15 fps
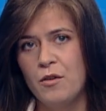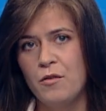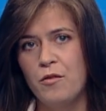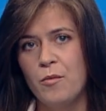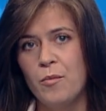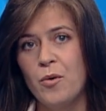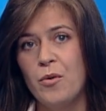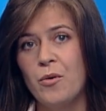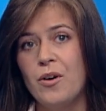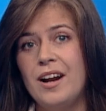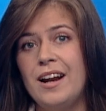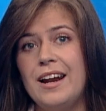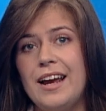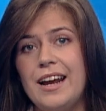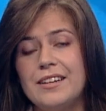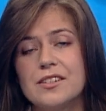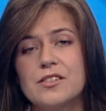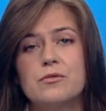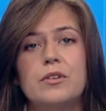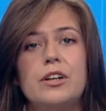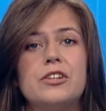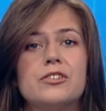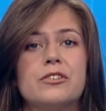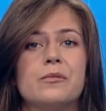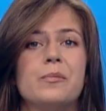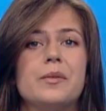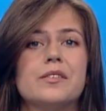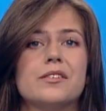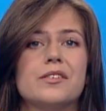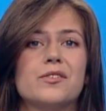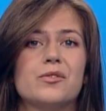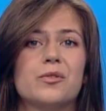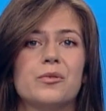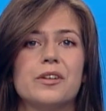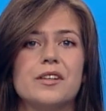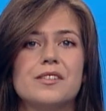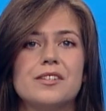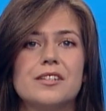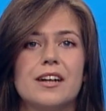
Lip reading: For more latest regional business stories,